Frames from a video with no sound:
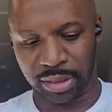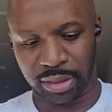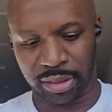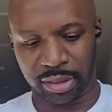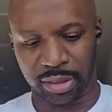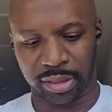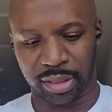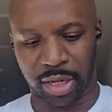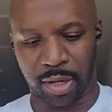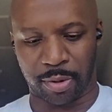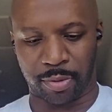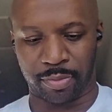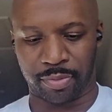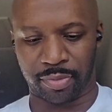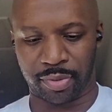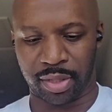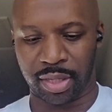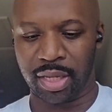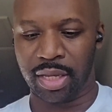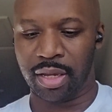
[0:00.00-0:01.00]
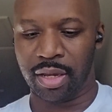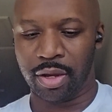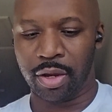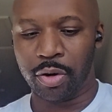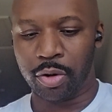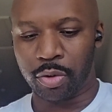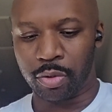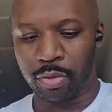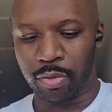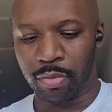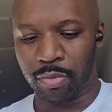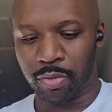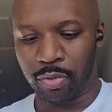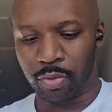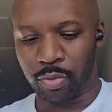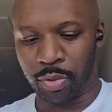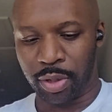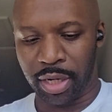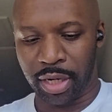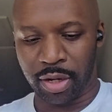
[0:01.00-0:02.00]
So,
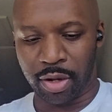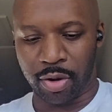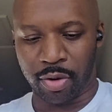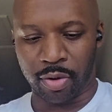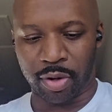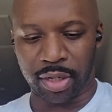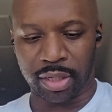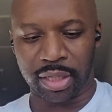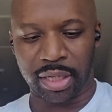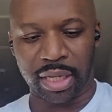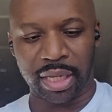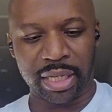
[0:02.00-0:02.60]
reading on,